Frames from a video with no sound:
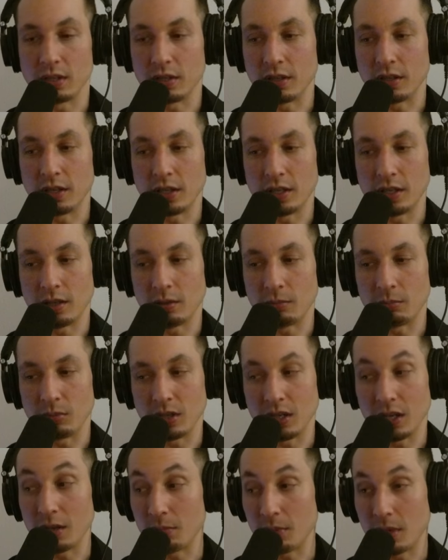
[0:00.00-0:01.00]
um,
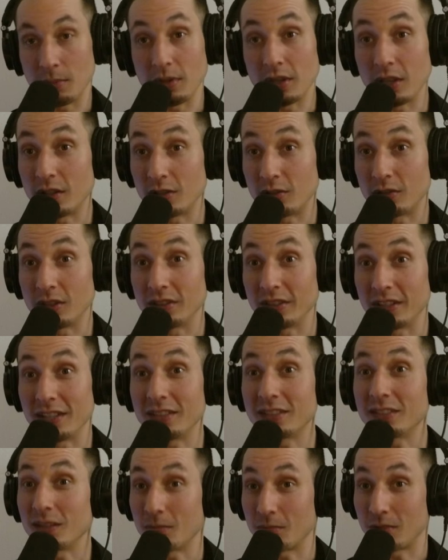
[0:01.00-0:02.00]
yeah, maybe there really
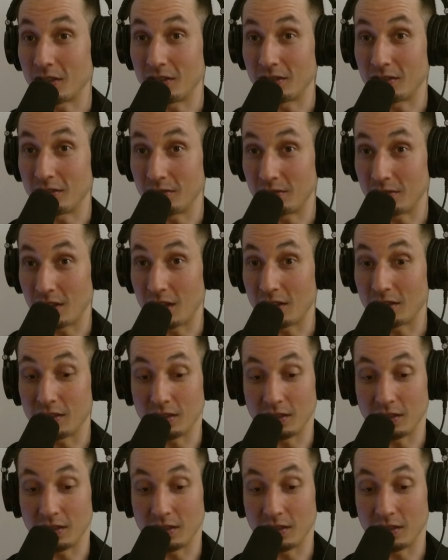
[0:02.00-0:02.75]
is something to that.